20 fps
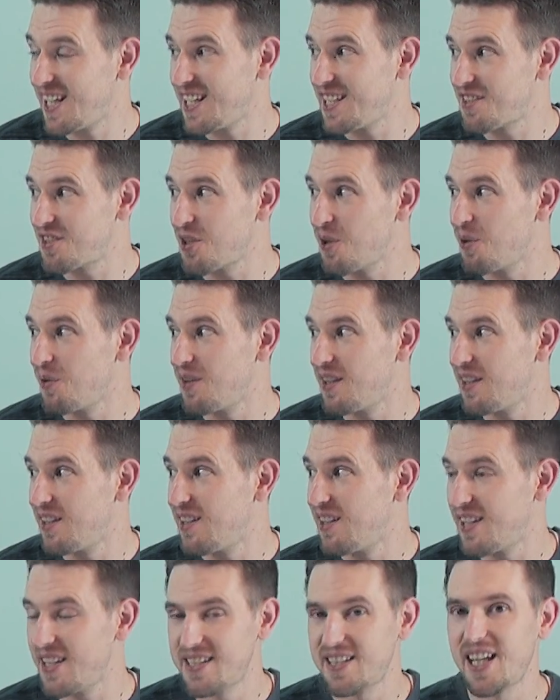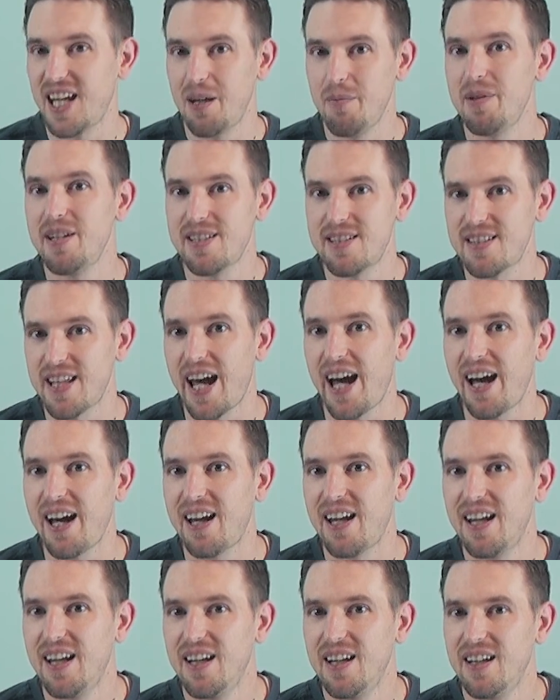So this game is
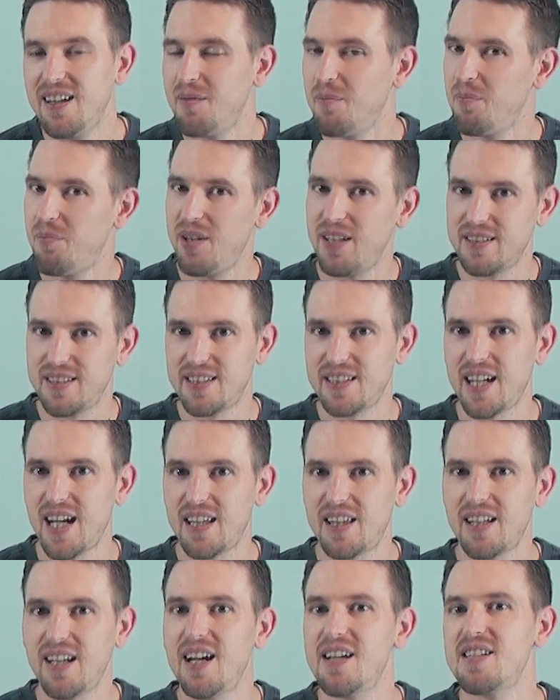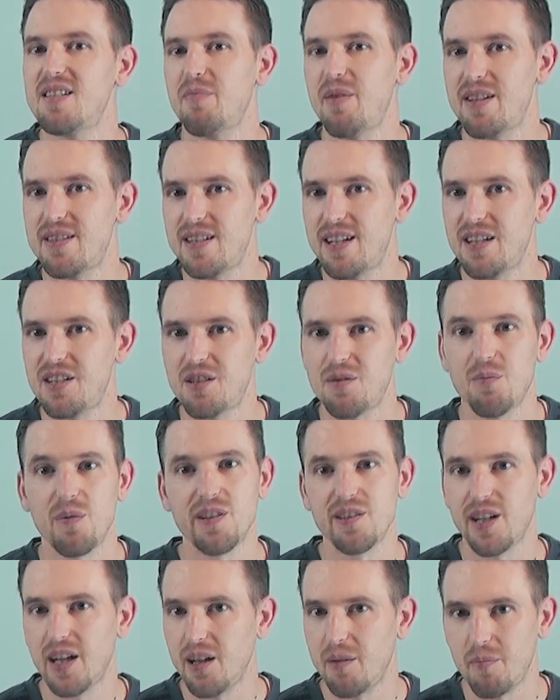that. Plus, it's got the customization,
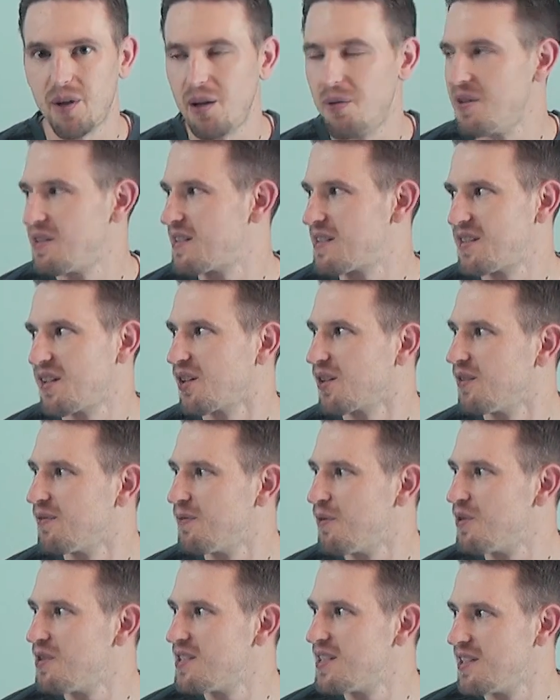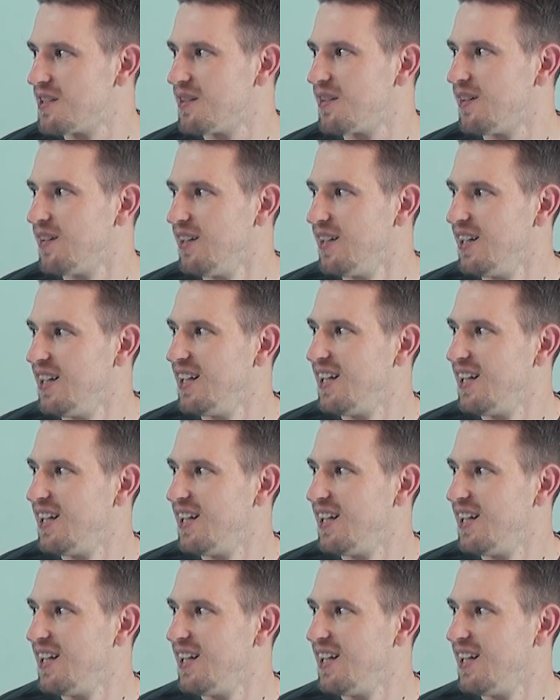which I'm always a sucker for, too.